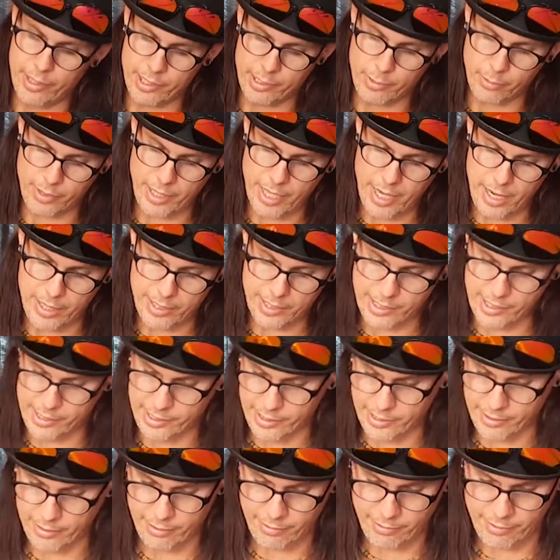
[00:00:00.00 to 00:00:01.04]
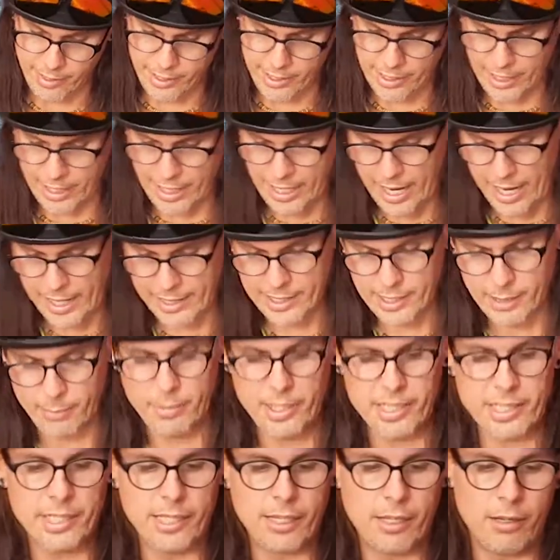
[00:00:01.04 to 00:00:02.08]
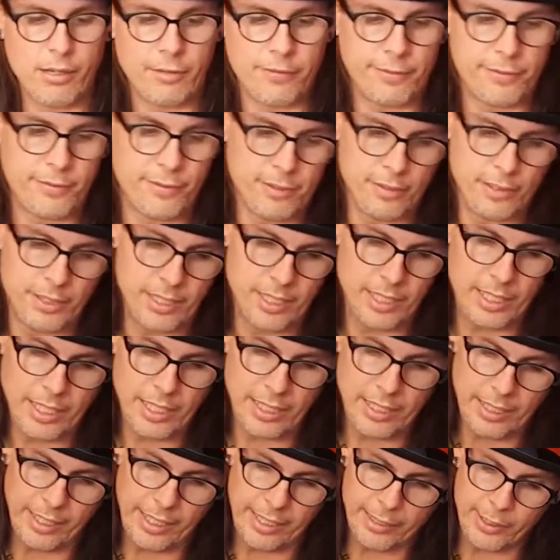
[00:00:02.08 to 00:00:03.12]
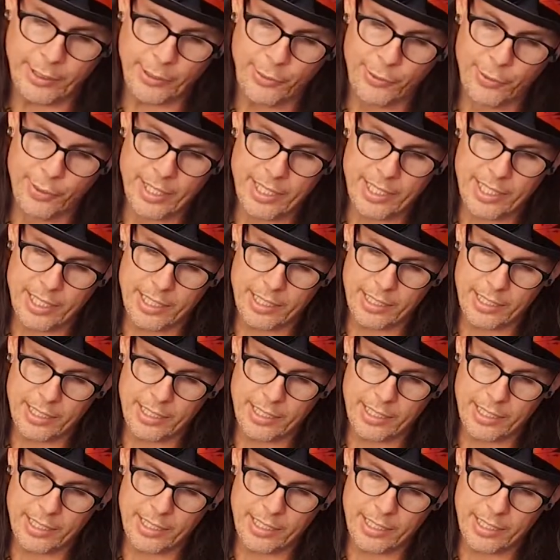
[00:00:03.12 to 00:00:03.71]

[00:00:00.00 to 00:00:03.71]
without slicing myself and the unit?